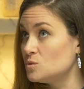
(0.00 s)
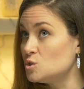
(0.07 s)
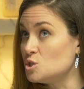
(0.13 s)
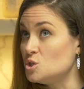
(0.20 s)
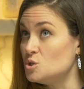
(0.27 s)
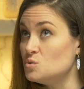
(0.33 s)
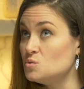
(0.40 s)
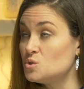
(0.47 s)

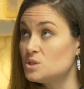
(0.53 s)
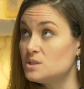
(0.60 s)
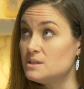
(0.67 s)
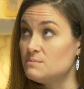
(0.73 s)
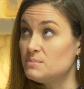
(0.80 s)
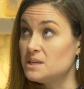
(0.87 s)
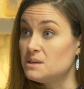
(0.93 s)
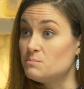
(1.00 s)
Do you
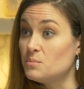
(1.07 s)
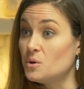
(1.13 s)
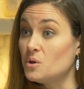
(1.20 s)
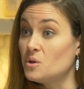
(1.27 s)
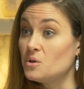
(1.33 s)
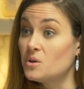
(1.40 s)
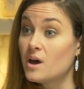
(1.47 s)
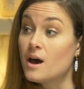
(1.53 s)
see
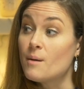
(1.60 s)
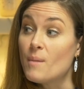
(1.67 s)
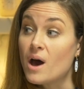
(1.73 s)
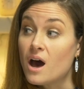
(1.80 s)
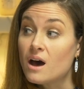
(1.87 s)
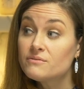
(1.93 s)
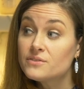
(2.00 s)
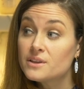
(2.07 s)
people come
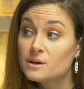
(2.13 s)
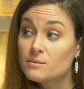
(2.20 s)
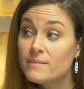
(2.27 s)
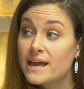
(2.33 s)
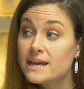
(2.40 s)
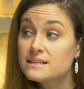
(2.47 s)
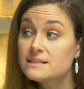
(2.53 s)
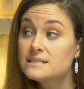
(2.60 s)
off their
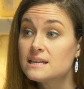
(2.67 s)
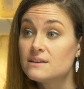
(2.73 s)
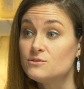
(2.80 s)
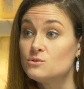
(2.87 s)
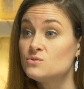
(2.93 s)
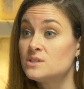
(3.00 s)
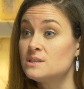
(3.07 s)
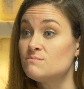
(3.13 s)
meds? Have
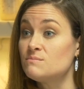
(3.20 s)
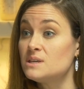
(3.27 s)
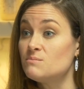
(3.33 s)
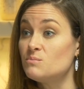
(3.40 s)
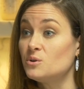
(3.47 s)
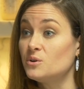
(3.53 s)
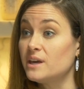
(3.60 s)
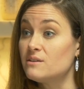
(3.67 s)
you seen
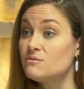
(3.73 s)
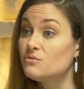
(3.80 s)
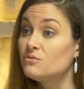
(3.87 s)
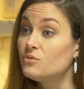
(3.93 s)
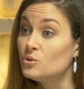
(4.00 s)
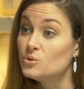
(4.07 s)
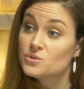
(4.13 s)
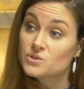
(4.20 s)
people get
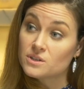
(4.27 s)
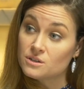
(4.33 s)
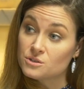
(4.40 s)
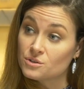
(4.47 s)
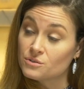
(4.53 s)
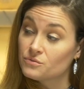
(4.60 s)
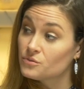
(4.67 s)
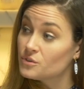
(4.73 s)
full
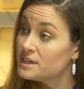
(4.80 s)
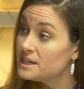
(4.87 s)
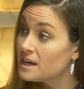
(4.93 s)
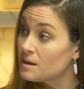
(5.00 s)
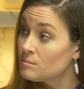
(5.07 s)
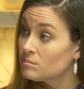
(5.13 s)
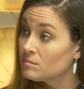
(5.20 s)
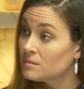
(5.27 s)
seizure
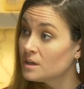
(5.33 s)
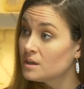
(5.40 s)
freedom?